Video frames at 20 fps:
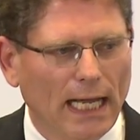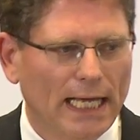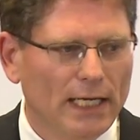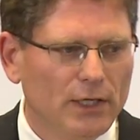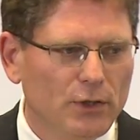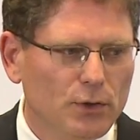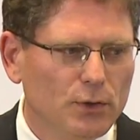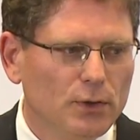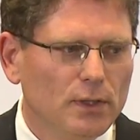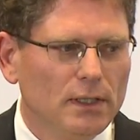
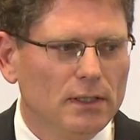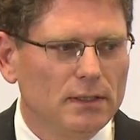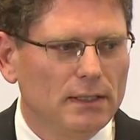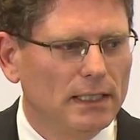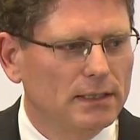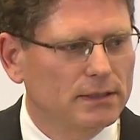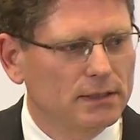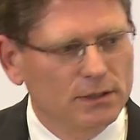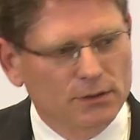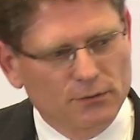And
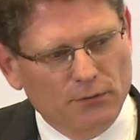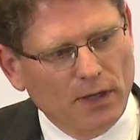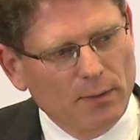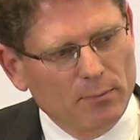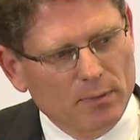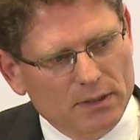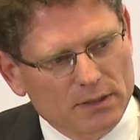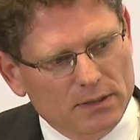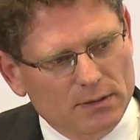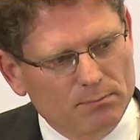there's this
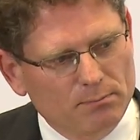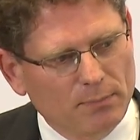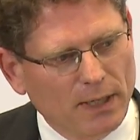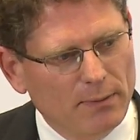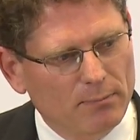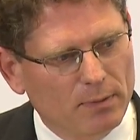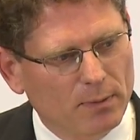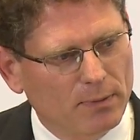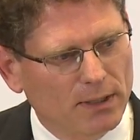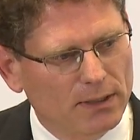famous
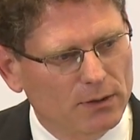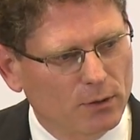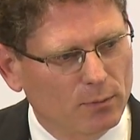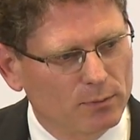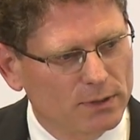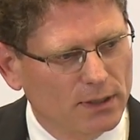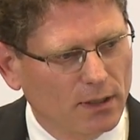paper by Tom